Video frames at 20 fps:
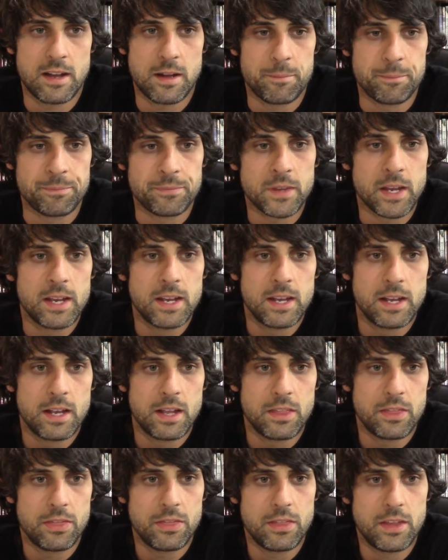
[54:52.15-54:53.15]
Um,
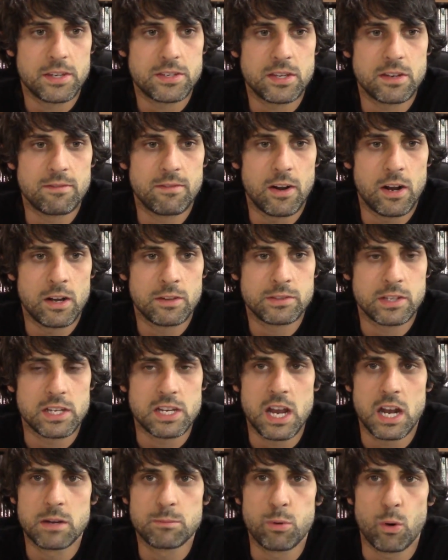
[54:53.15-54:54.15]
this involves a
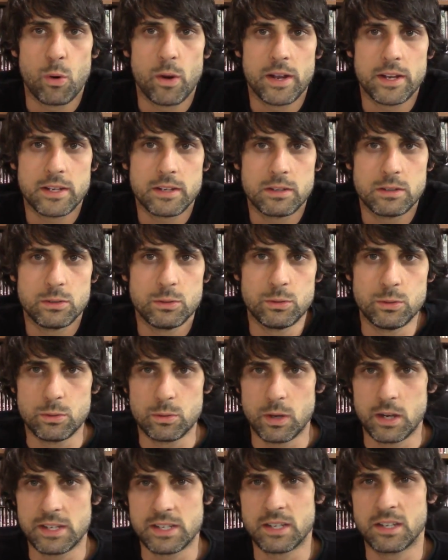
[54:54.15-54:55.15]
young boy
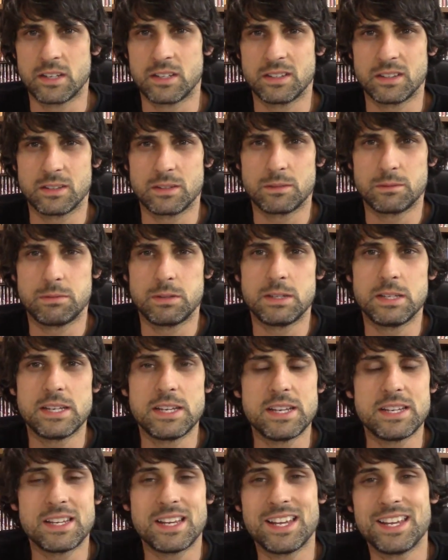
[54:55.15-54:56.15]
who uh,
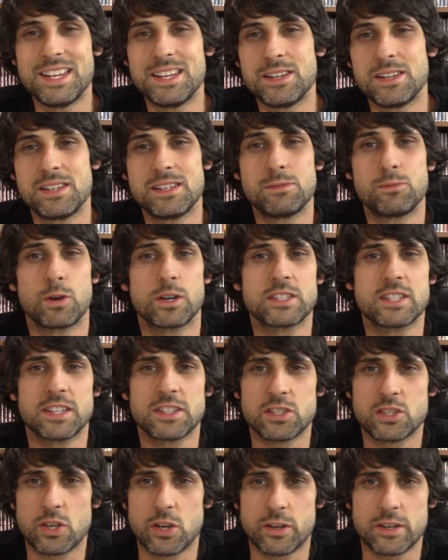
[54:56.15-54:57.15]
he, he works
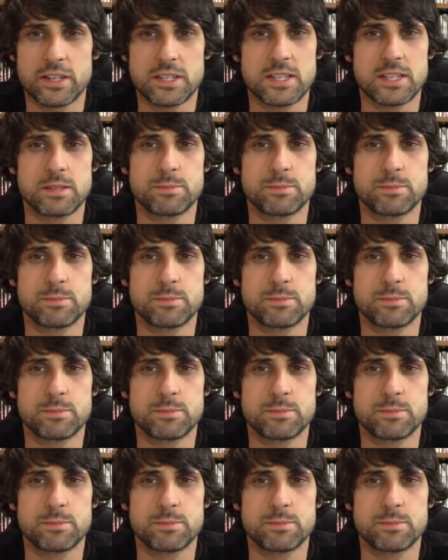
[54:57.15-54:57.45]
at the circus.